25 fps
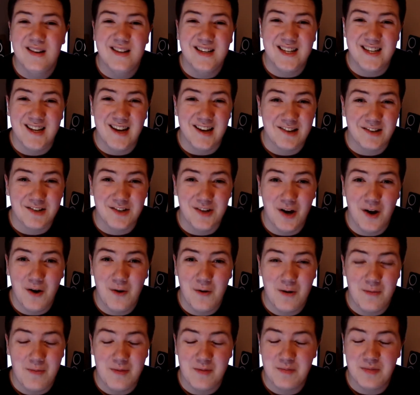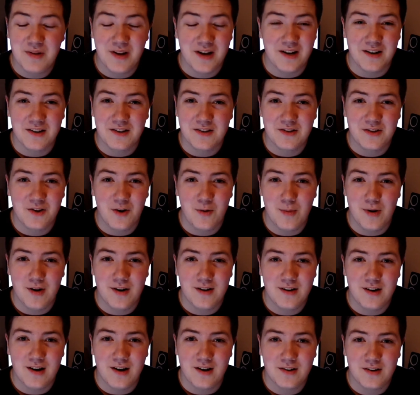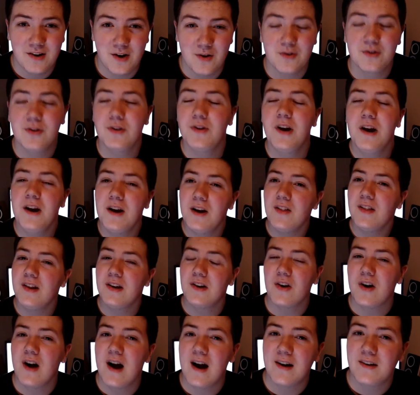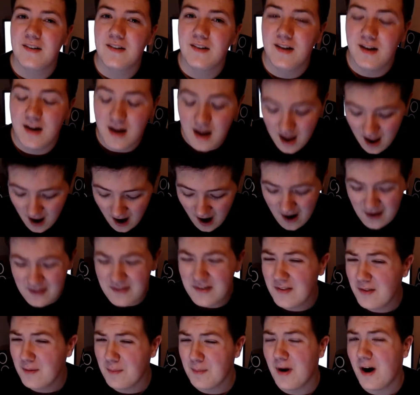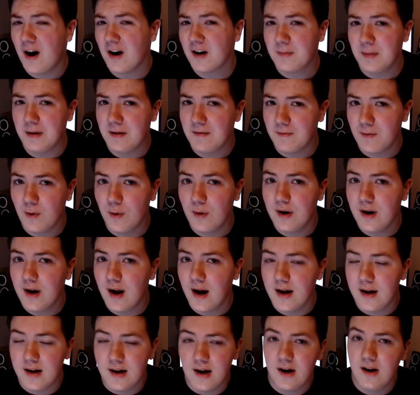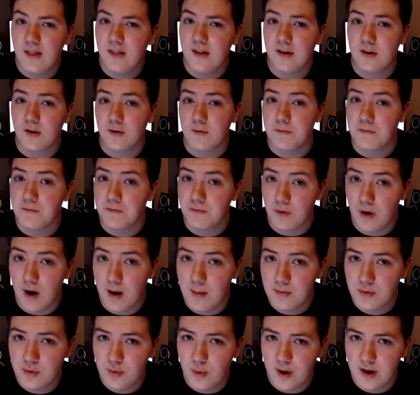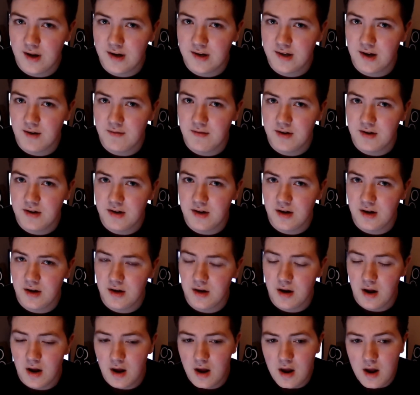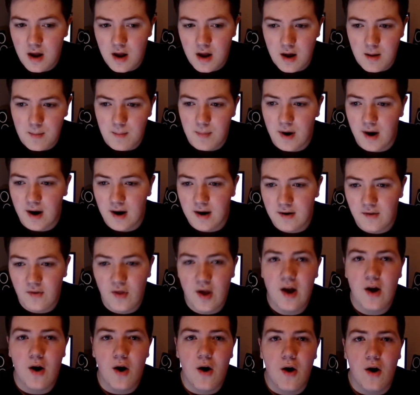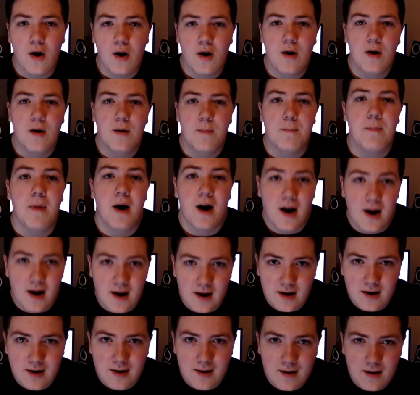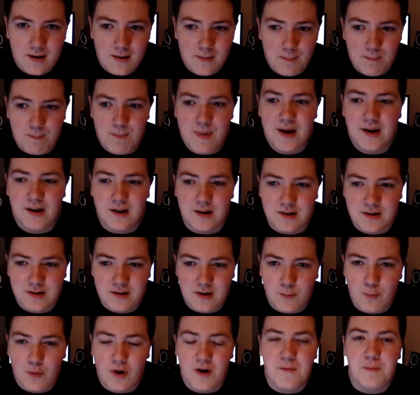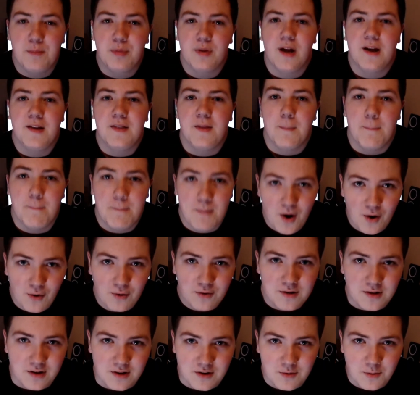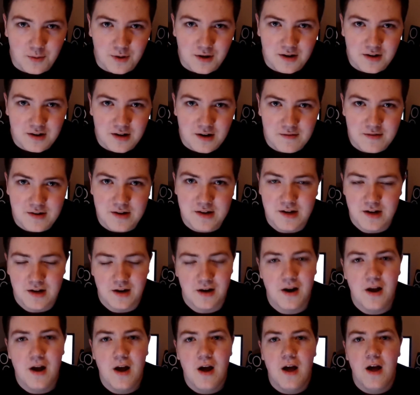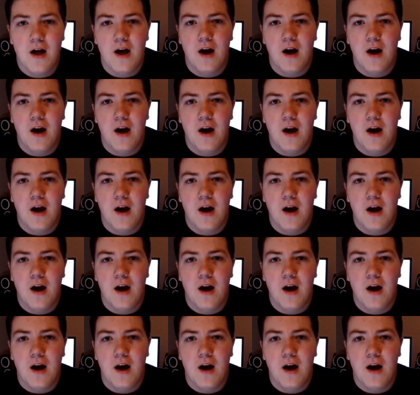CSGO. I've been playing so much CSGO. So none of these are actually, other than possibly Fortnite, none of these are from 2017, but they are my biggest, what I've played the most in 2017.